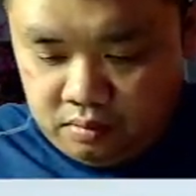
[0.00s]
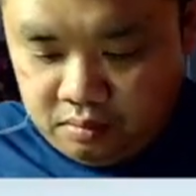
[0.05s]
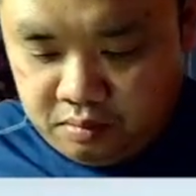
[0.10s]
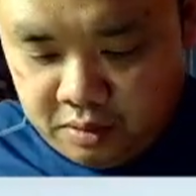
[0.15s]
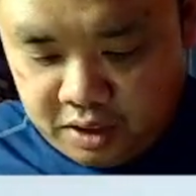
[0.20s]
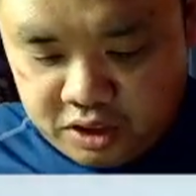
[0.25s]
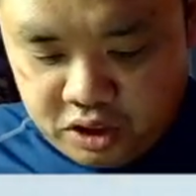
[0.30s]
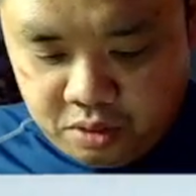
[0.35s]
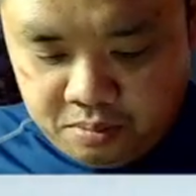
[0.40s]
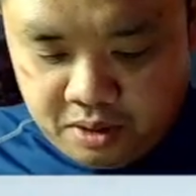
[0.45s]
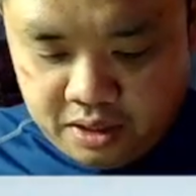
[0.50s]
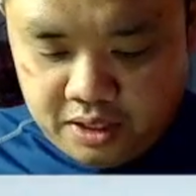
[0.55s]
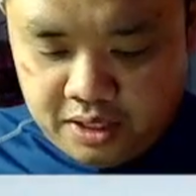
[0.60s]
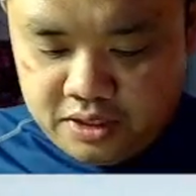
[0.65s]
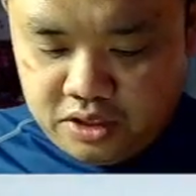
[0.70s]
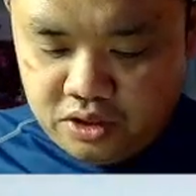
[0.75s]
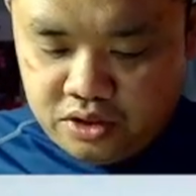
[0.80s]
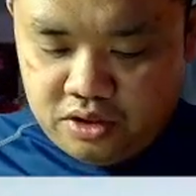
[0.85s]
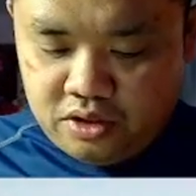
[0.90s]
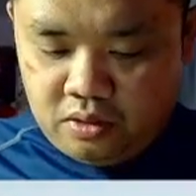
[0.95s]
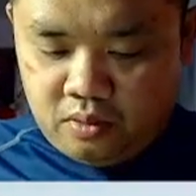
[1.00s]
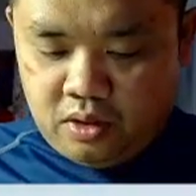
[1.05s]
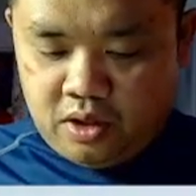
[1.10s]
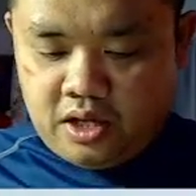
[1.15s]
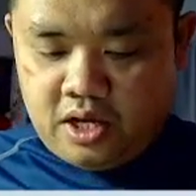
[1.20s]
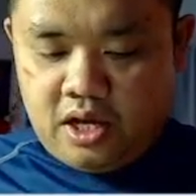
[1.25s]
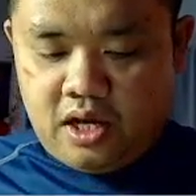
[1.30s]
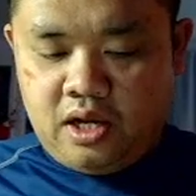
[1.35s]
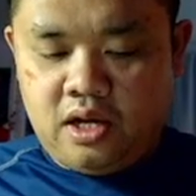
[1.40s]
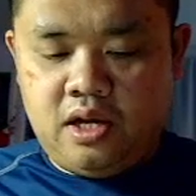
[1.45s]
Make sure my lights are still
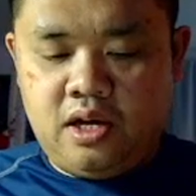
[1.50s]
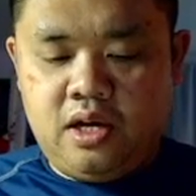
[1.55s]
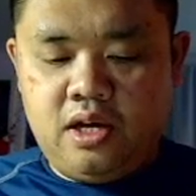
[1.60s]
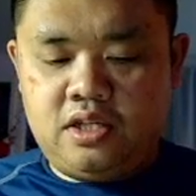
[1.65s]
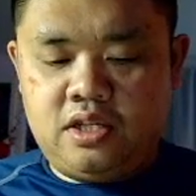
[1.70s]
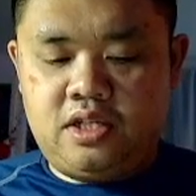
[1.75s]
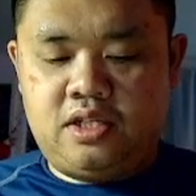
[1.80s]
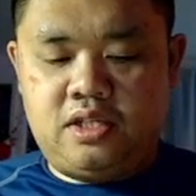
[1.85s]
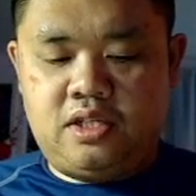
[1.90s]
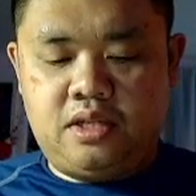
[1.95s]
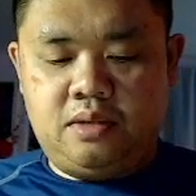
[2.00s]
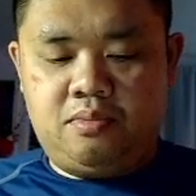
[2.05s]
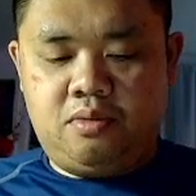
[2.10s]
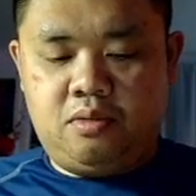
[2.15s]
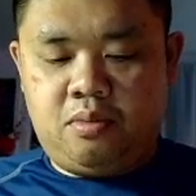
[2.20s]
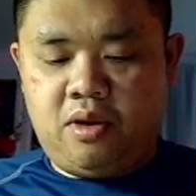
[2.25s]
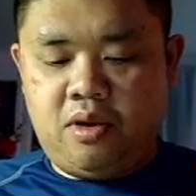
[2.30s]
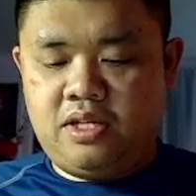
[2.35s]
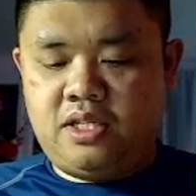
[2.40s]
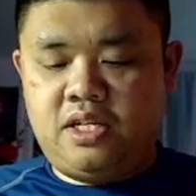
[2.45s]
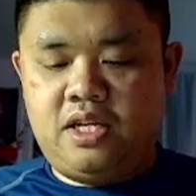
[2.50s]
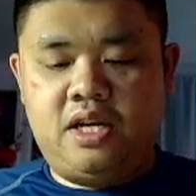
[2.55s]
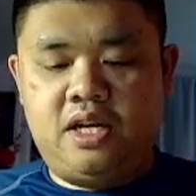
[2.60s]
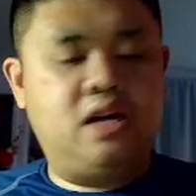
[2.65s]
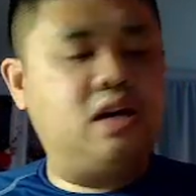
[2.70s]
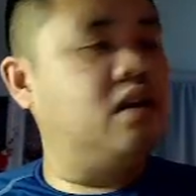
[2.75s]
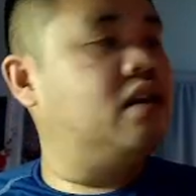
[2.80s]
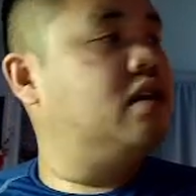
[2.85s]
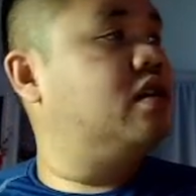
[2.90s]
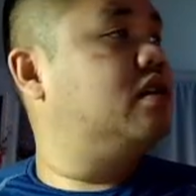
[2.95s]
working. Just a simple press
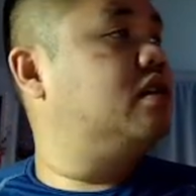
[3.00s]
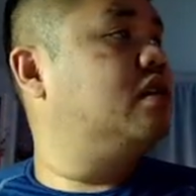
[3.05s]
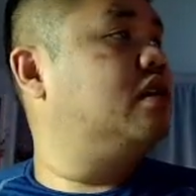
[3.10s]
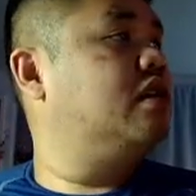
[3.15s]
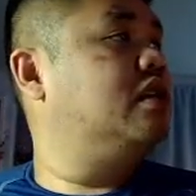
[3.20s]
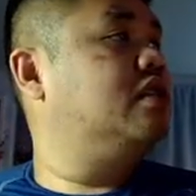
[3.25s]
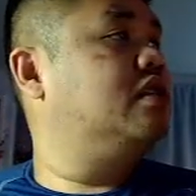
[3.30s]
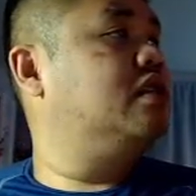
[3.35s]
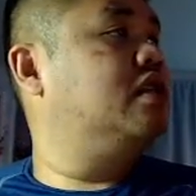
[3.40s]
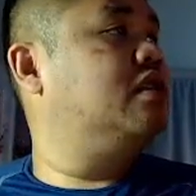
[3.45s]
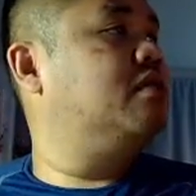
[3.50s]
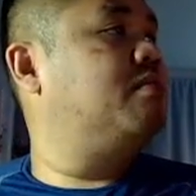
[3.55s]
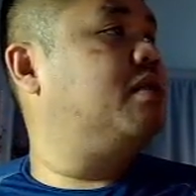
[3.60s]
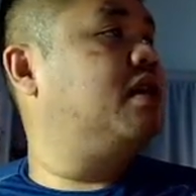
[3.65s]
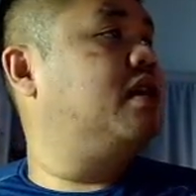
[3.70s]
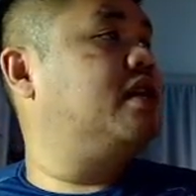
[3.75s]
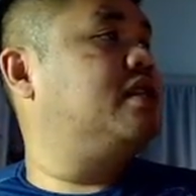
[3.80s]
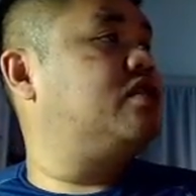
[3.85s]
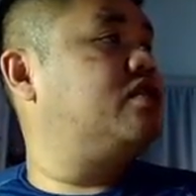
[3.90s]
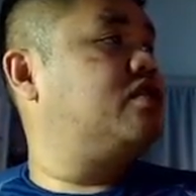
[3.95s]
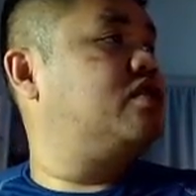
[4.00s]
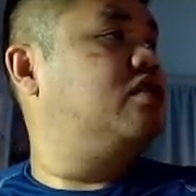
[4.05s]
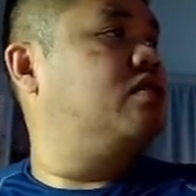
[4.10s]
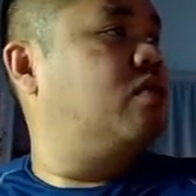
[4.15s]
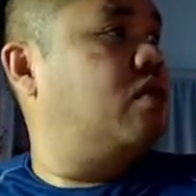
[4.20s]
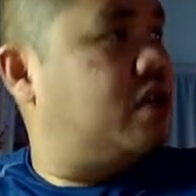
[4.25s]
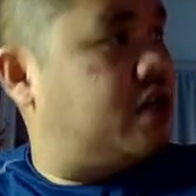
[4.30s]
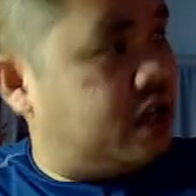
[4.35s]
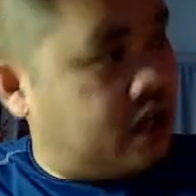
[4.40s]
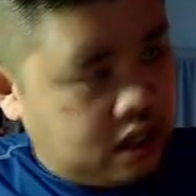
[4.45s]
here. You can see that my lights are still
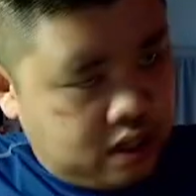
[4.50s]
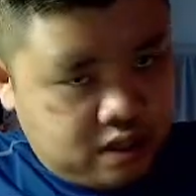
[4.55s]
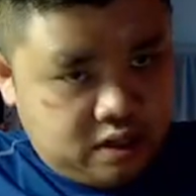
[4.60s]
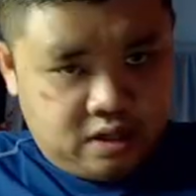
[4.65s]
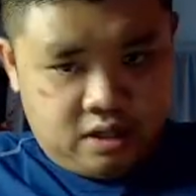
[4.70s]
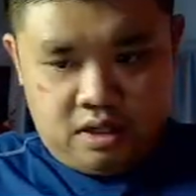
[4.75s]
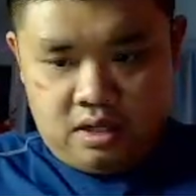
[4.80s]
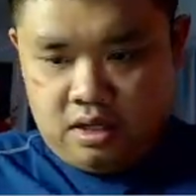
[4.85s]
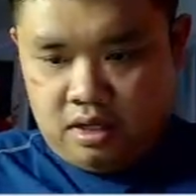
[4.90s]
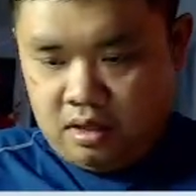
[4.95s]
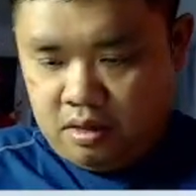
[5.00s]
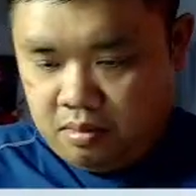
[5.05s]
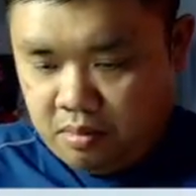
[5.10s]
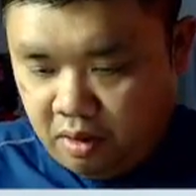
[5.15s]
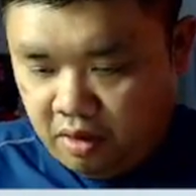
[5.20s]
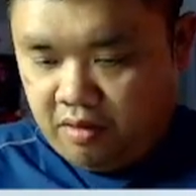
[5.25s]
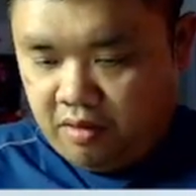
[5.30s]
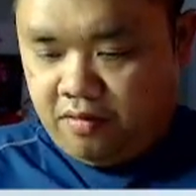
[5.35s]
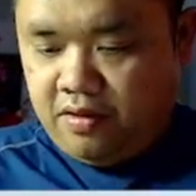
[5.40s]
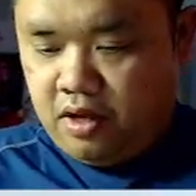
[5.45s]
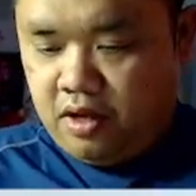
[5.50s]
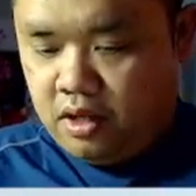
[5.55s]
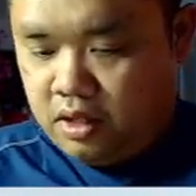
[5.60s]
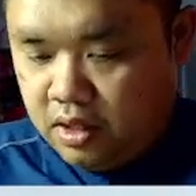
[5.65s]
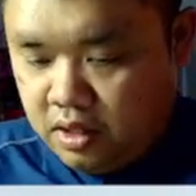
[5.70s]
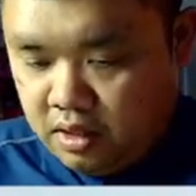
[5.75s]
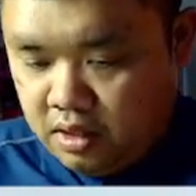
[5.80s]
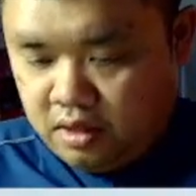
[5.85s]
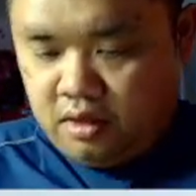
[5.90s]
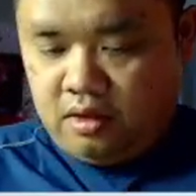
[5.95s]
working. Perfect.
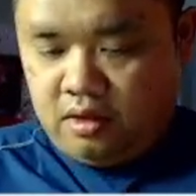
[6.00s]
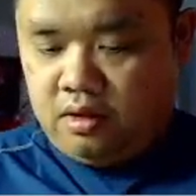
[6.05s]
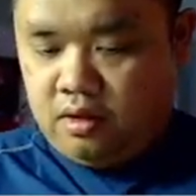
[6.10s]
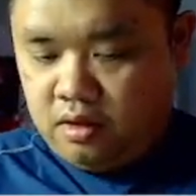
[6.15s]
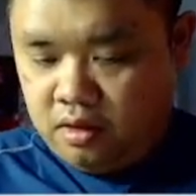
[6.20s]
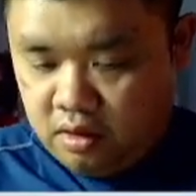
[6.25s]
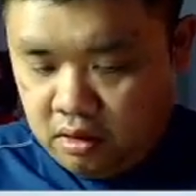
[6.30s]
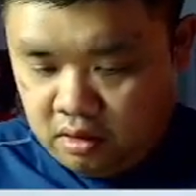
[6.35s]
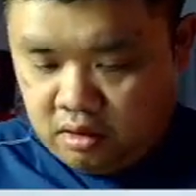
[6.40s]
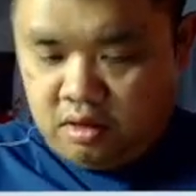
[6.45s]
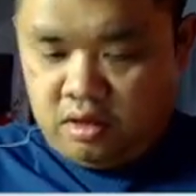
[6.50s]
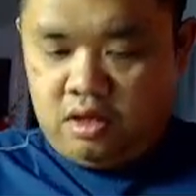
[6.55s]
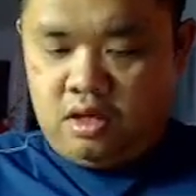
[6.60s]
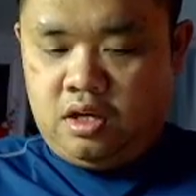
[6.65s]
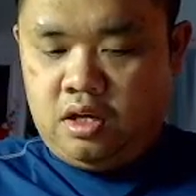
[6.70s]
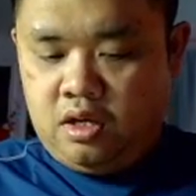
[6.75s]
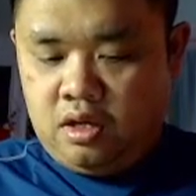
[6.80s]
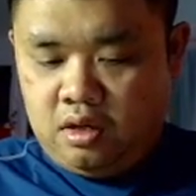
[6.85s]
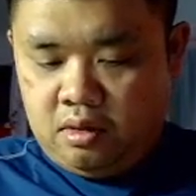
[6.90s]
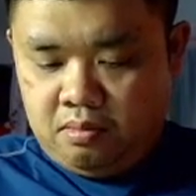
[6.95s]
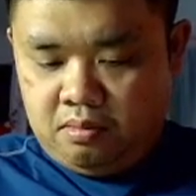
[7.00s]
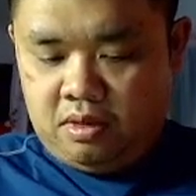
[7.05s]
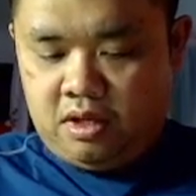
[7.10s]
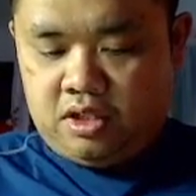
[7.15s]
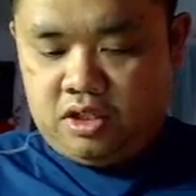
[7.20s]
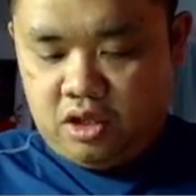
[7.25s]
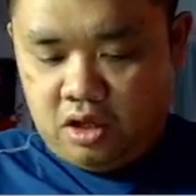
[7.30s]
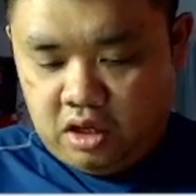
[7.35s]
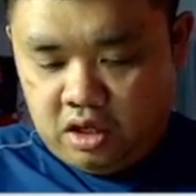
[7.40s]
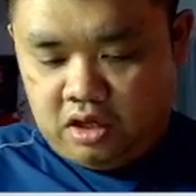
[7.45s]
Make
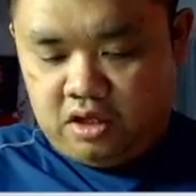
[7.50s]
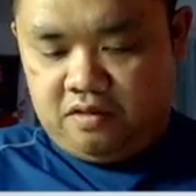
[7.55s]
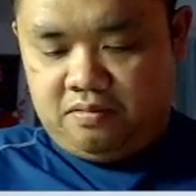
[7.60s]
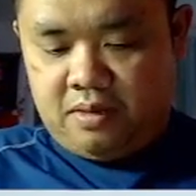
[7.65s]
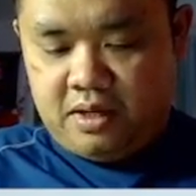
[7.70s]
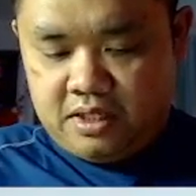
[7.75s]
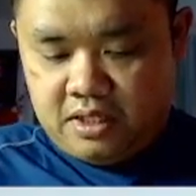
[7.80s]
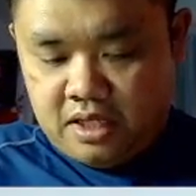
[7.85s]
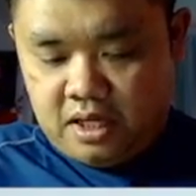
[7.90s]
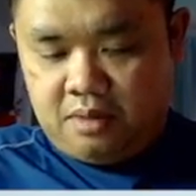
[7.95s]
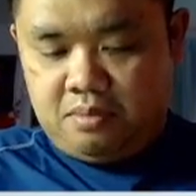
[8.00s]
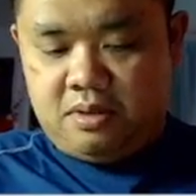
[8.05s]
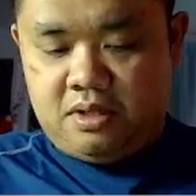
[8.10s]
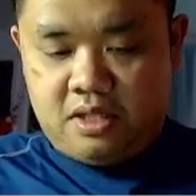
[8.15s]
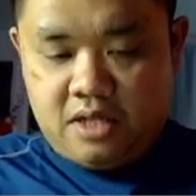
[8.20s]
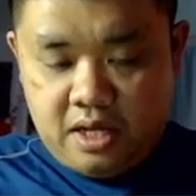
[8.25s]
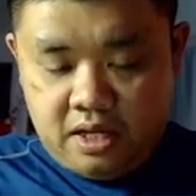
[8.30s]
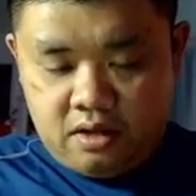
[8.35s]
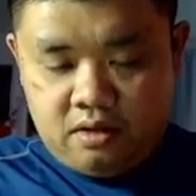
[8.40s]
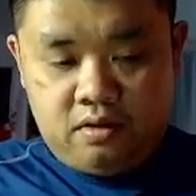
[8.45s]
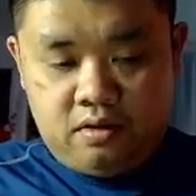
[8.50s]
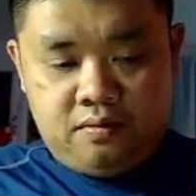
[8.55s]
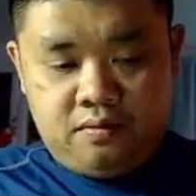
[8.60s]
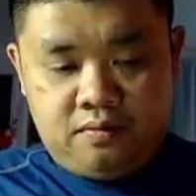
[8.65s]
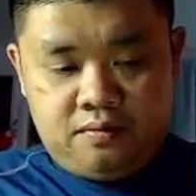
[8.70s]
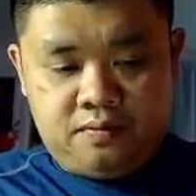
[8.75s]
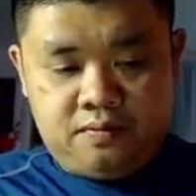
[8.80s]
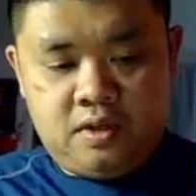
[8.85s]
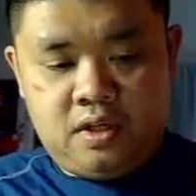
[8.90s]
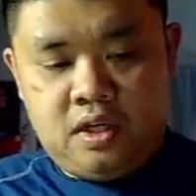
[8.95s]
sure all of my tape is down.
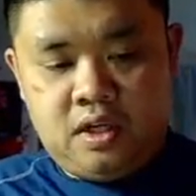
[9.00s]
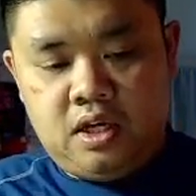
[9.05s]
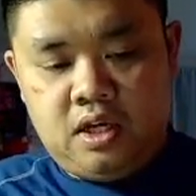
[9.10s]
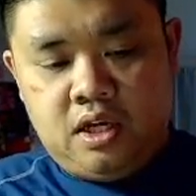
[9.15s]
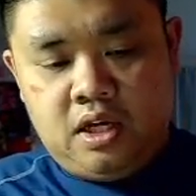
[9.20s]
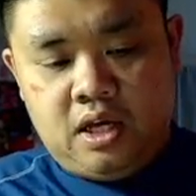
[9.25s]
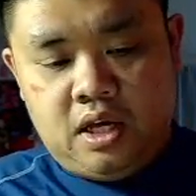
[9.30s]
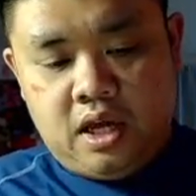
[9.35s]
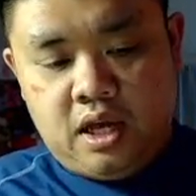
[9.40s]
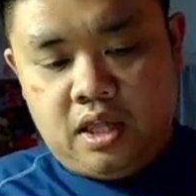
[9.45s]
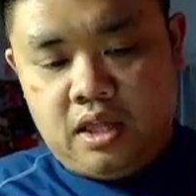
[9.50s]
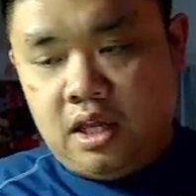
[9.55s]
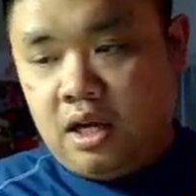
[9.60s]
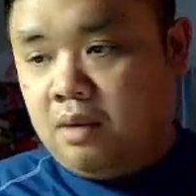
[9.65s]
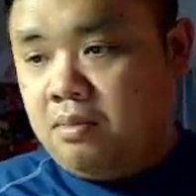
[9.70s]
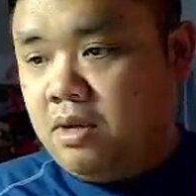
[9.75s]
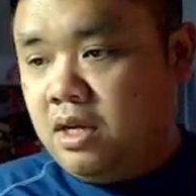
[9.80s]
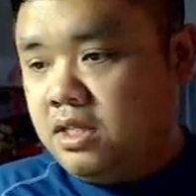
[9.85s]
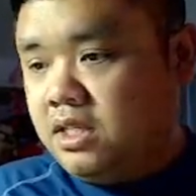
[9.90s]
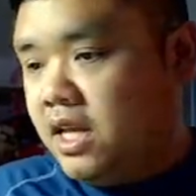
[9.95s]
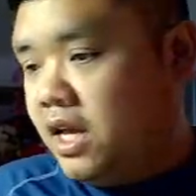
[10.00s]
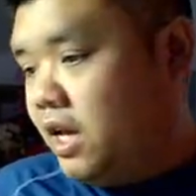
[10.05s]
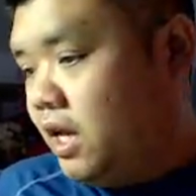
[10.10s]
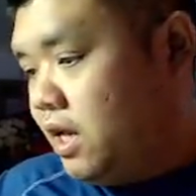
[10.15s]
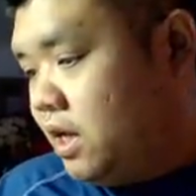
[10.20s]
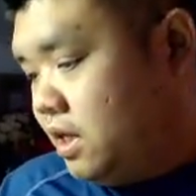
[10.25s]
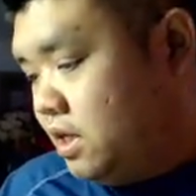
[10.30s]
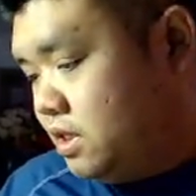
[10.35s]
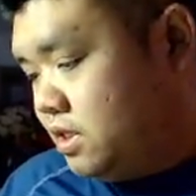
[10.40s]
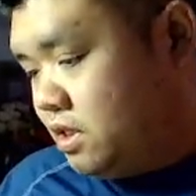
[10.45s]
And then I'm going to take
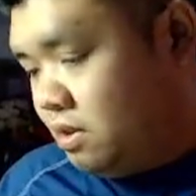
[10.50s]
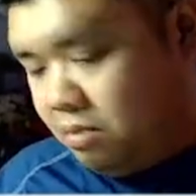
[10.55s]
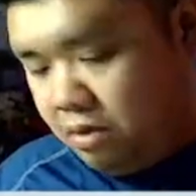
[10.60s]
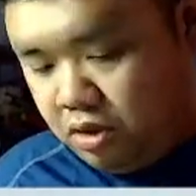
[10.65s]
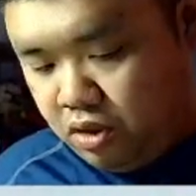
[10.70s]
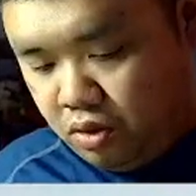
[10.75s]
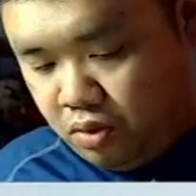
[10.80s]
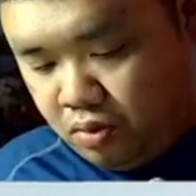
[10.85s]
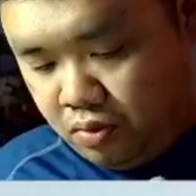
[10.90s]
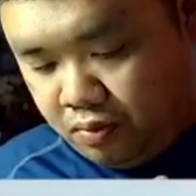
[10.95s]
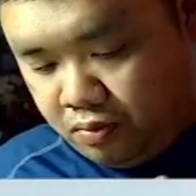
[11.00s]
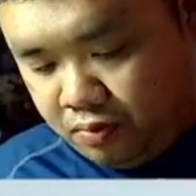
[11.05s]
some glue.